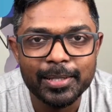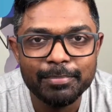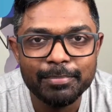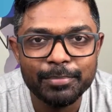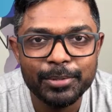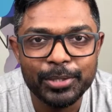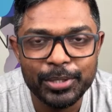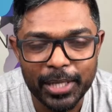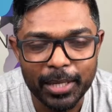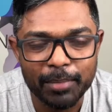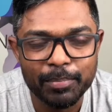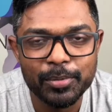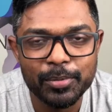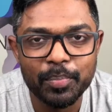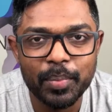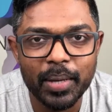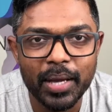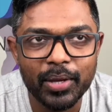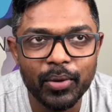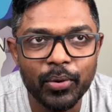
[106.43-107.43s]
steps
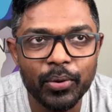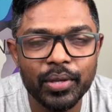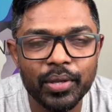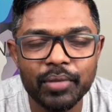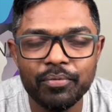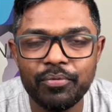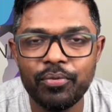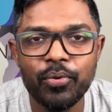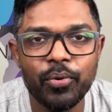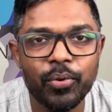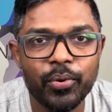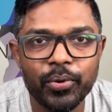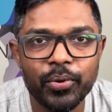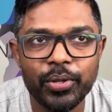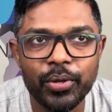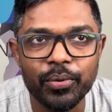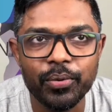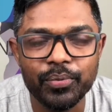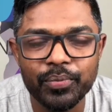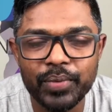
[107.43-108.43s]
by going for
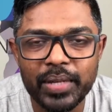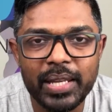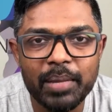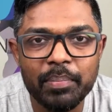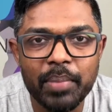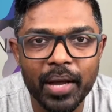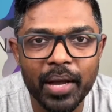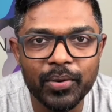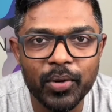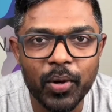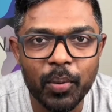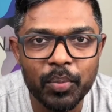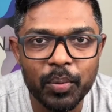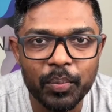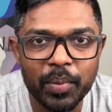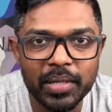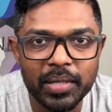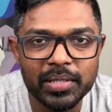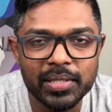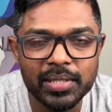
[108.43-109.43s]
really bad
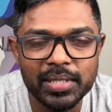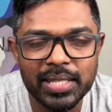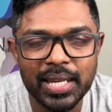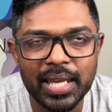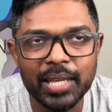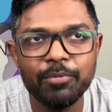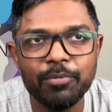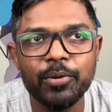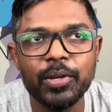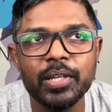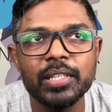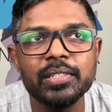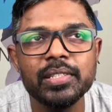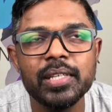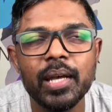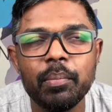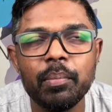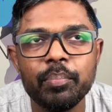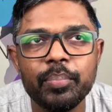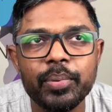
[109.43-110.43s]
compromises, like for
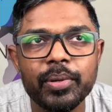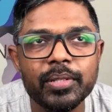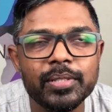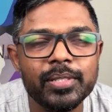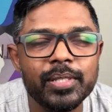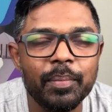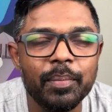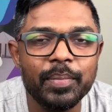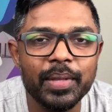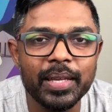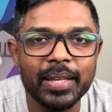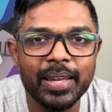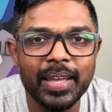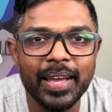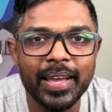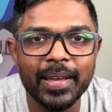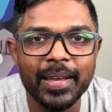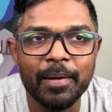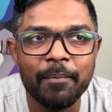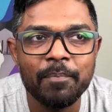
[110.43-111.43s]
example something
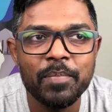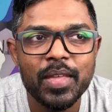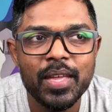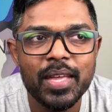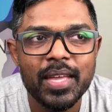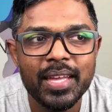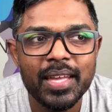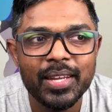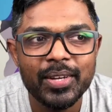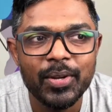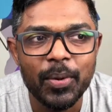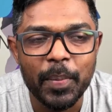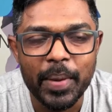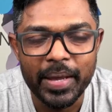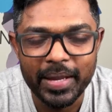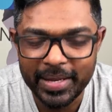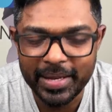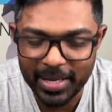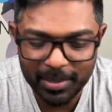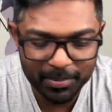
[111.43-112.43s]
like
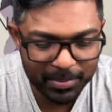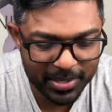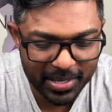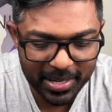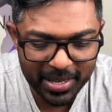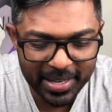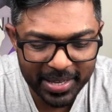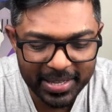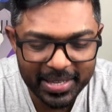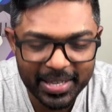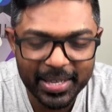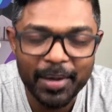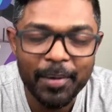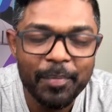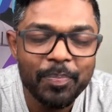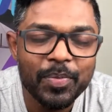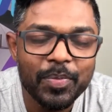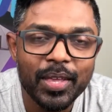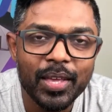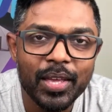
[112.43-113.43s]
domain names like
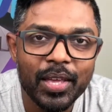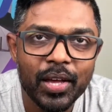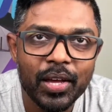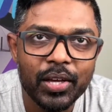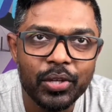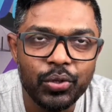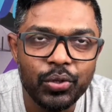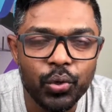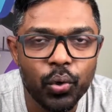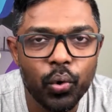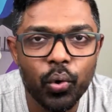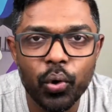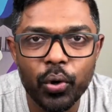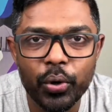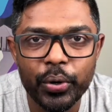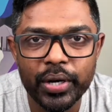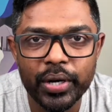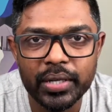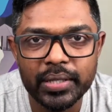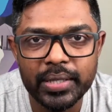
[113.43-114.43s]

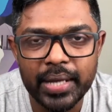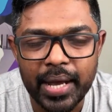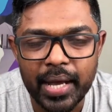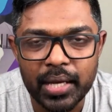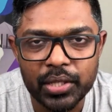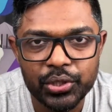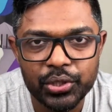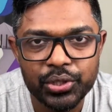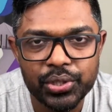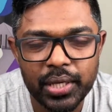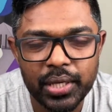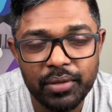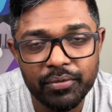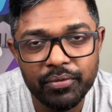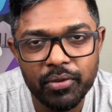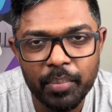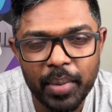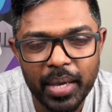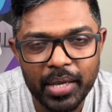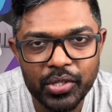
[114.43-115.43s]

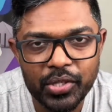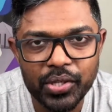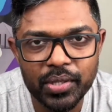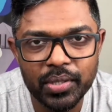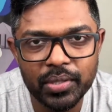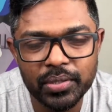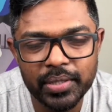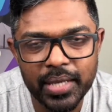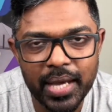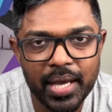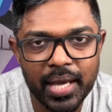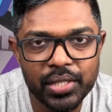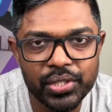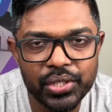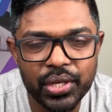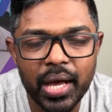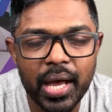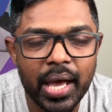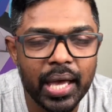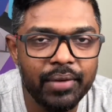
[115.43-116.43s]

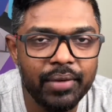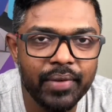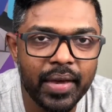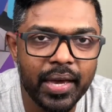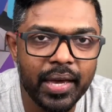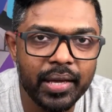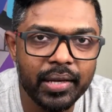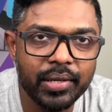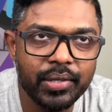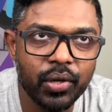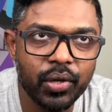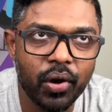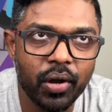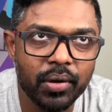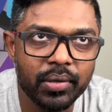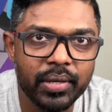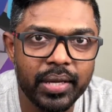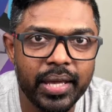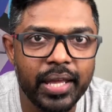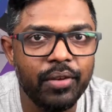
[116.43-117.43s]

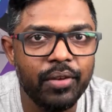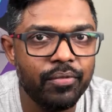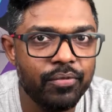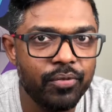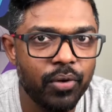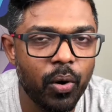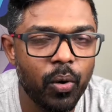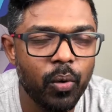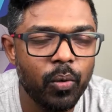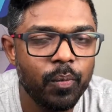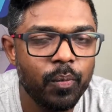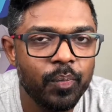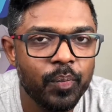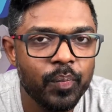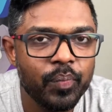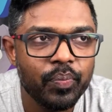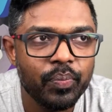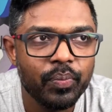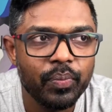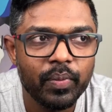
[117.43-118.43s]
your-information-highway.info.
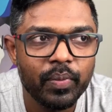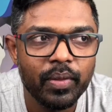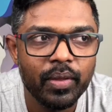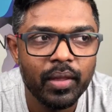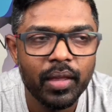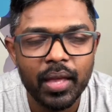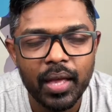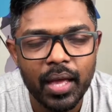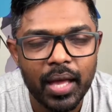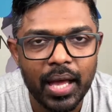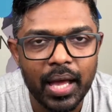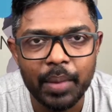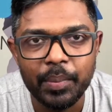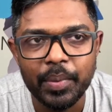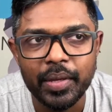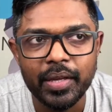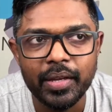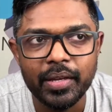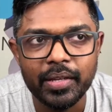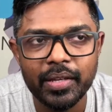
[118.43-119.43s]
I
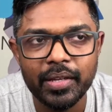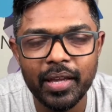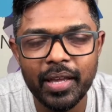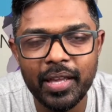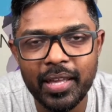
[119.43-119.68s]
mean,